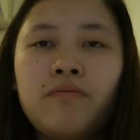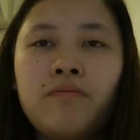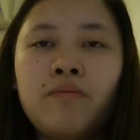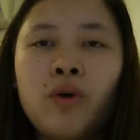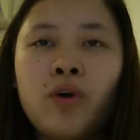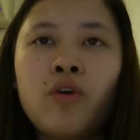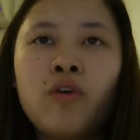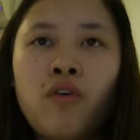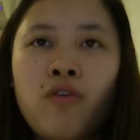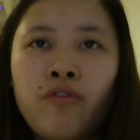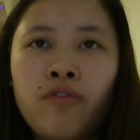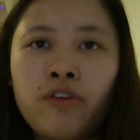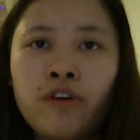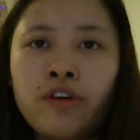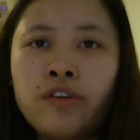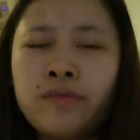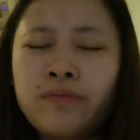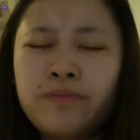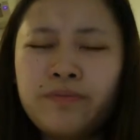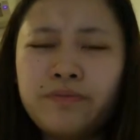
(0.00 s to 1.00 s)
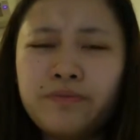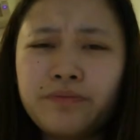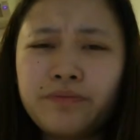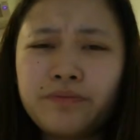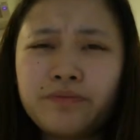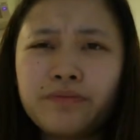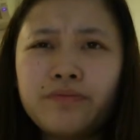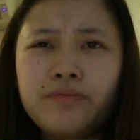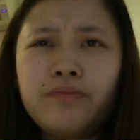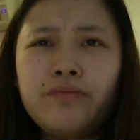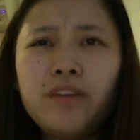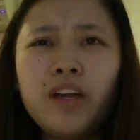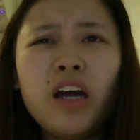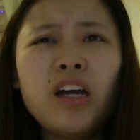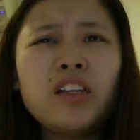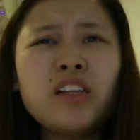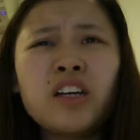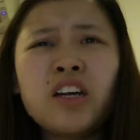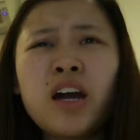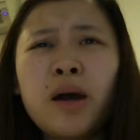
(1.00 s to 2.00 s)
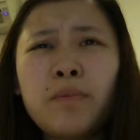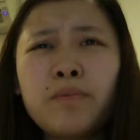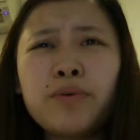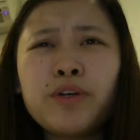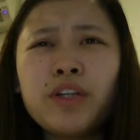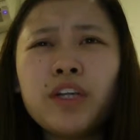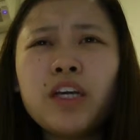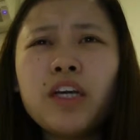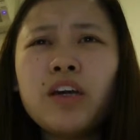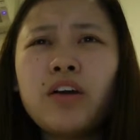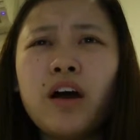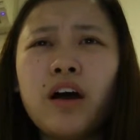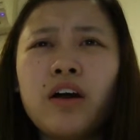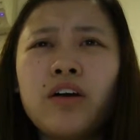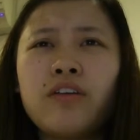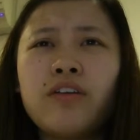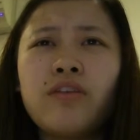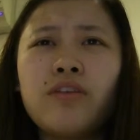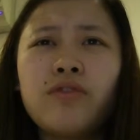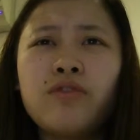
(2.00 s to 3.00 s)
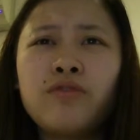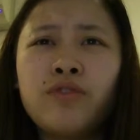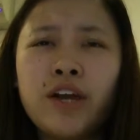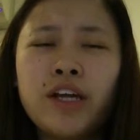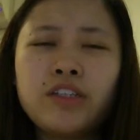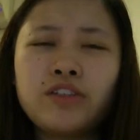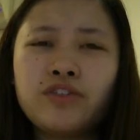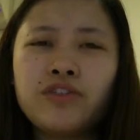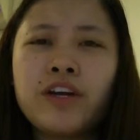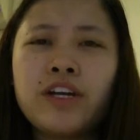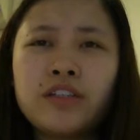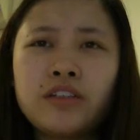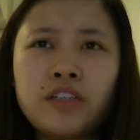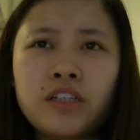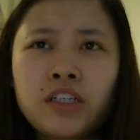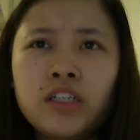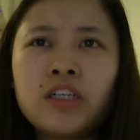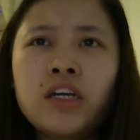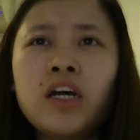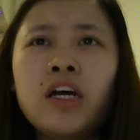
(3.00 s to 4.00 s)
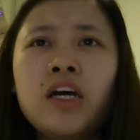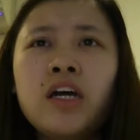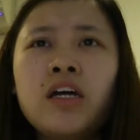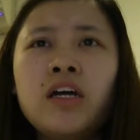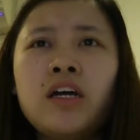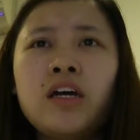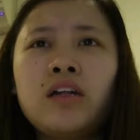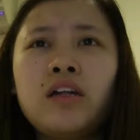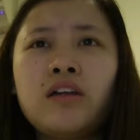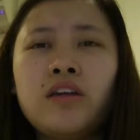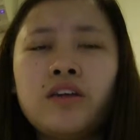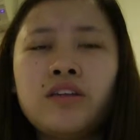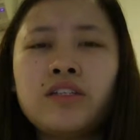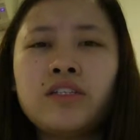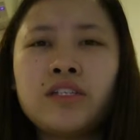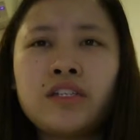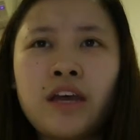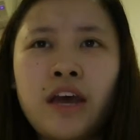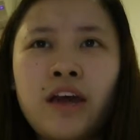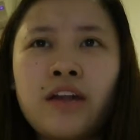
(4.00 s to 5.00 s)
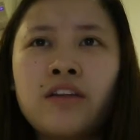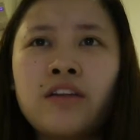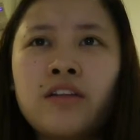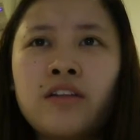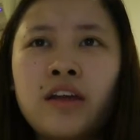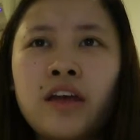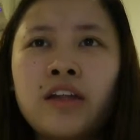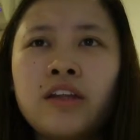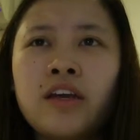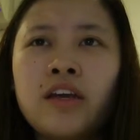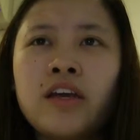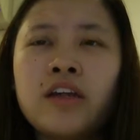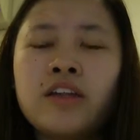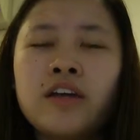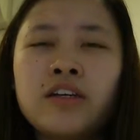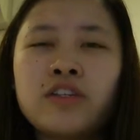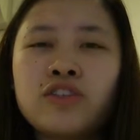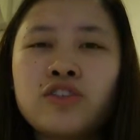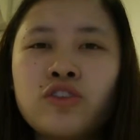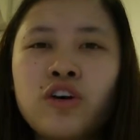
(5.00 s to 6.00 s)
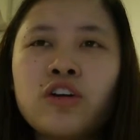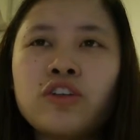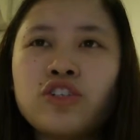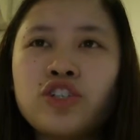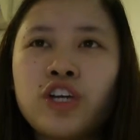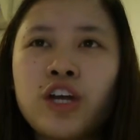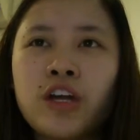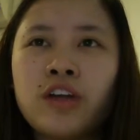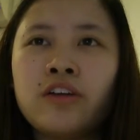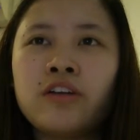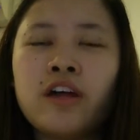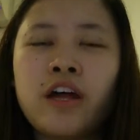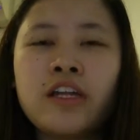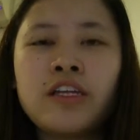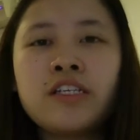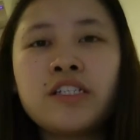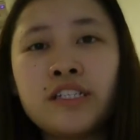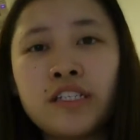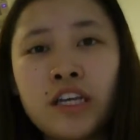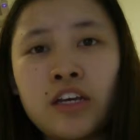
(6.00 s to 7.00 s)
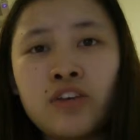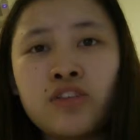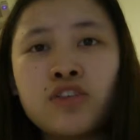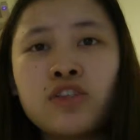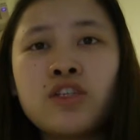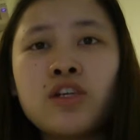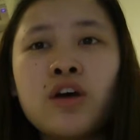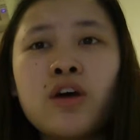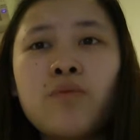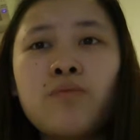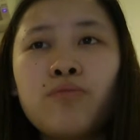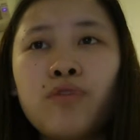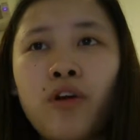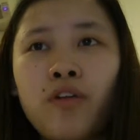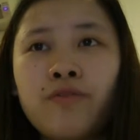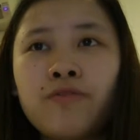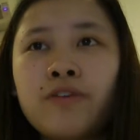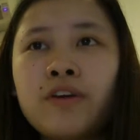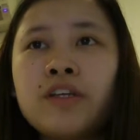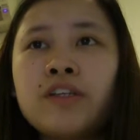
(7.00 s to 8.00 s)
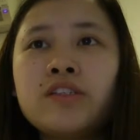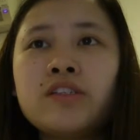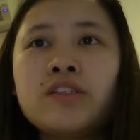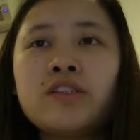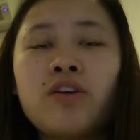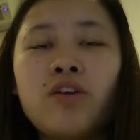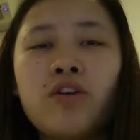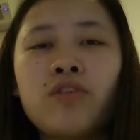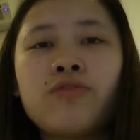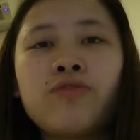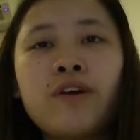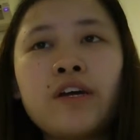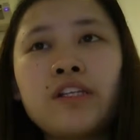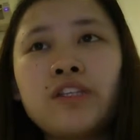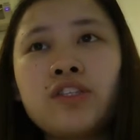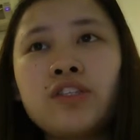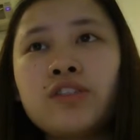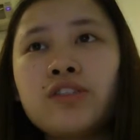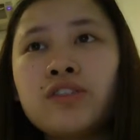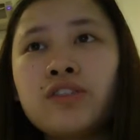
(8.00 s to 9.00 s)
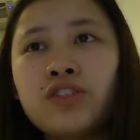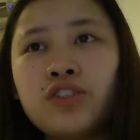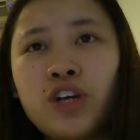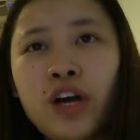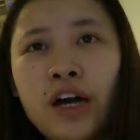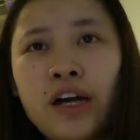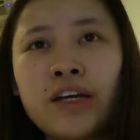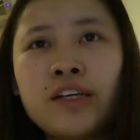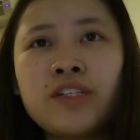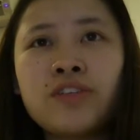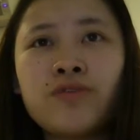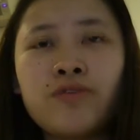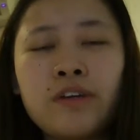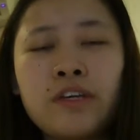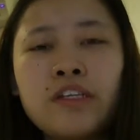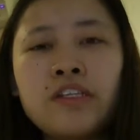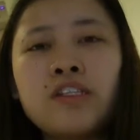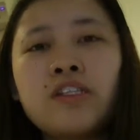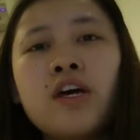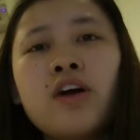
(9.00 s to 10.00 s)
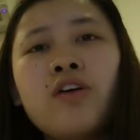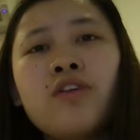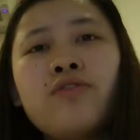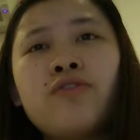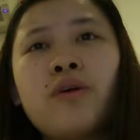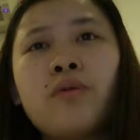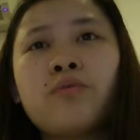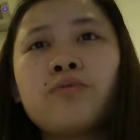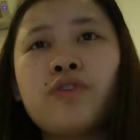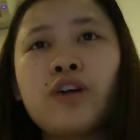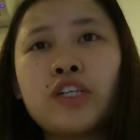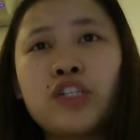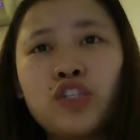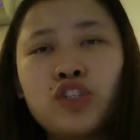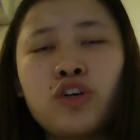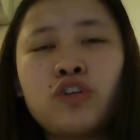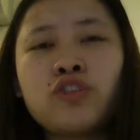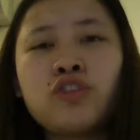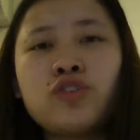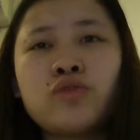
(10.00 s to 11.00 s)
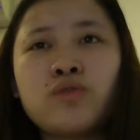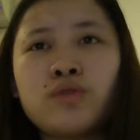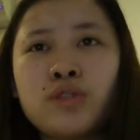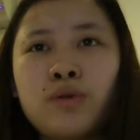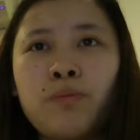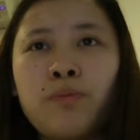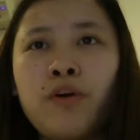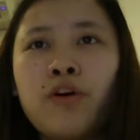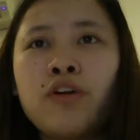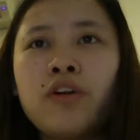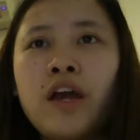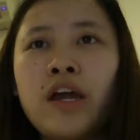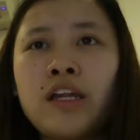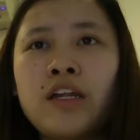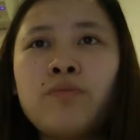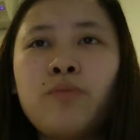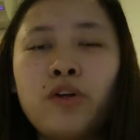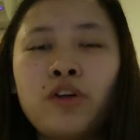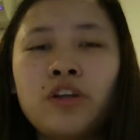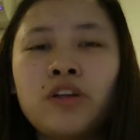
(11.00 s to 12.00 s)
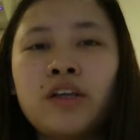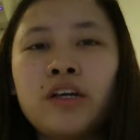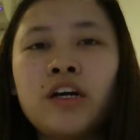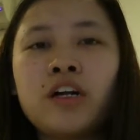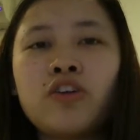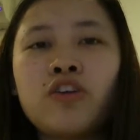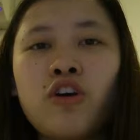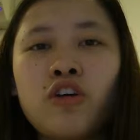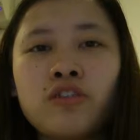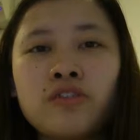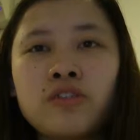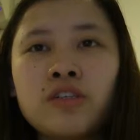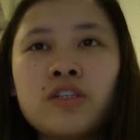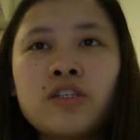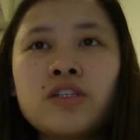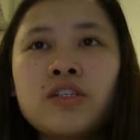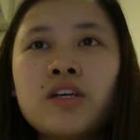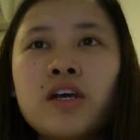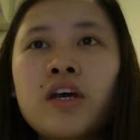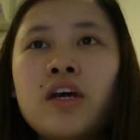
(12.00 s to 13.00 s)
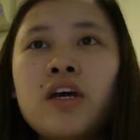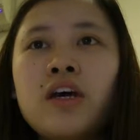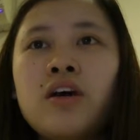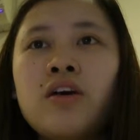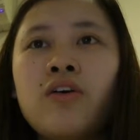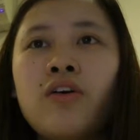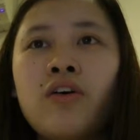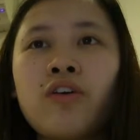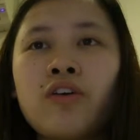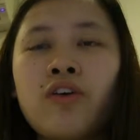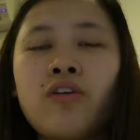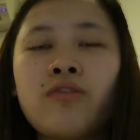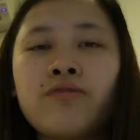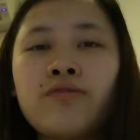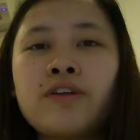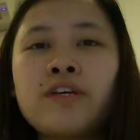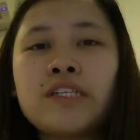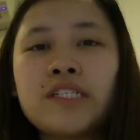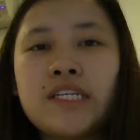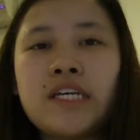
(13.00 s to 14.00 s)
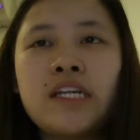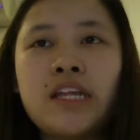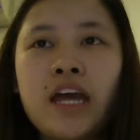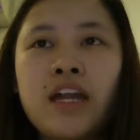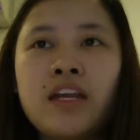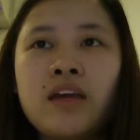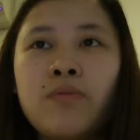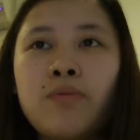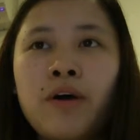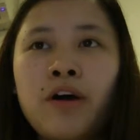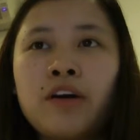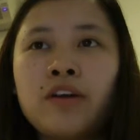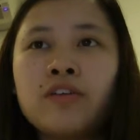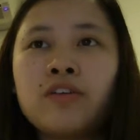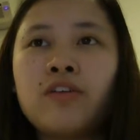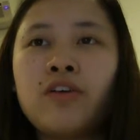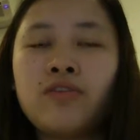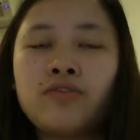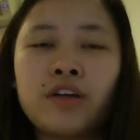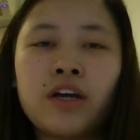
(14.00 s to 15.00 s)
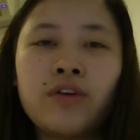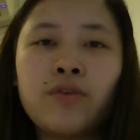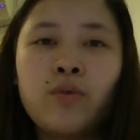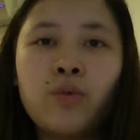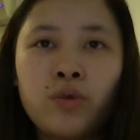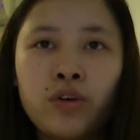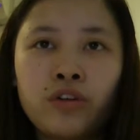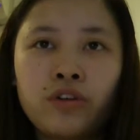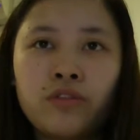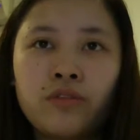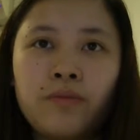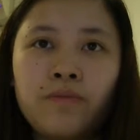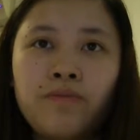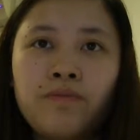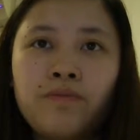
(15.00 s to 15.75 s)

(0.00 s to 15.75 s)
Moreover, the company reiterated its stand that it does not channel any sales, profits, or franchise fees from restaurants to support any political causes or conflicts in any part of the world.